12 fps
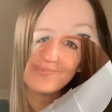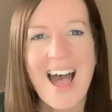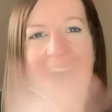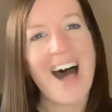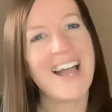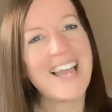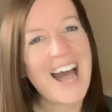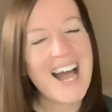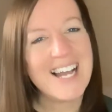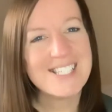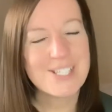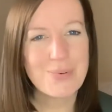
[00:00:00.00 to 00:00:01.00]
Hi
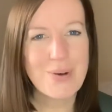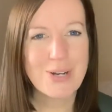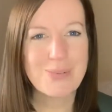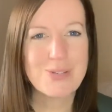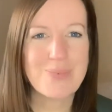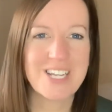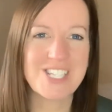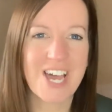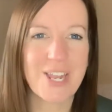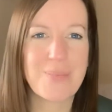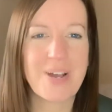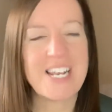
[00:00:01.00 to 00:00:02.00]
guys and welcome to my
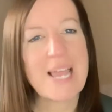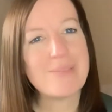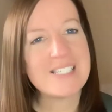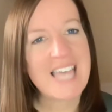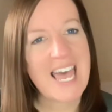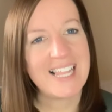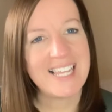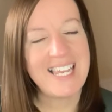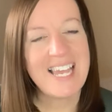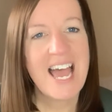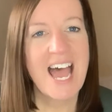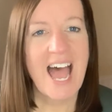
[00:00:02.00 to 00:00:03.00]
channel. My name is Kelly
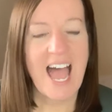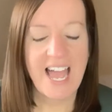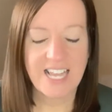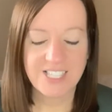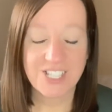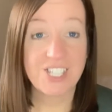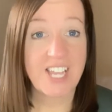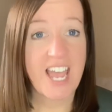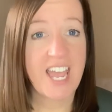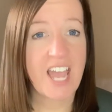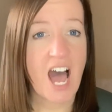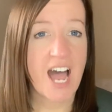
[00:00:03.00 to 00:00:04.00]
and
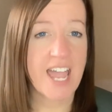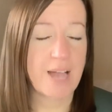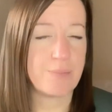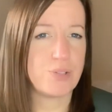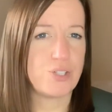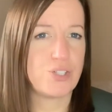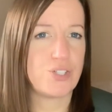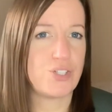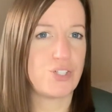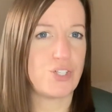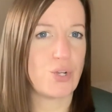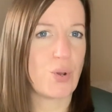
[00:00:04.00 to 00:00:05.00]
today I am
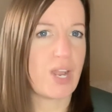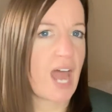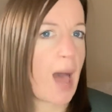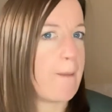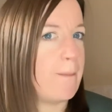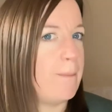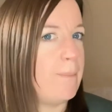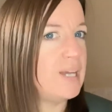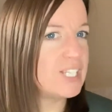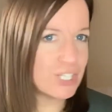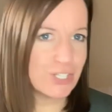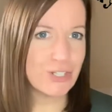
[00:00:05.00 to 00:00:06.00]
doing a
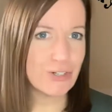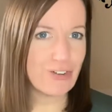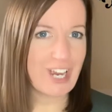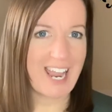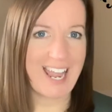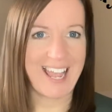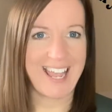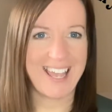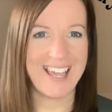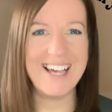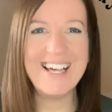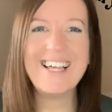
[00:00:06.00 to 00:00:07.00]
mystery.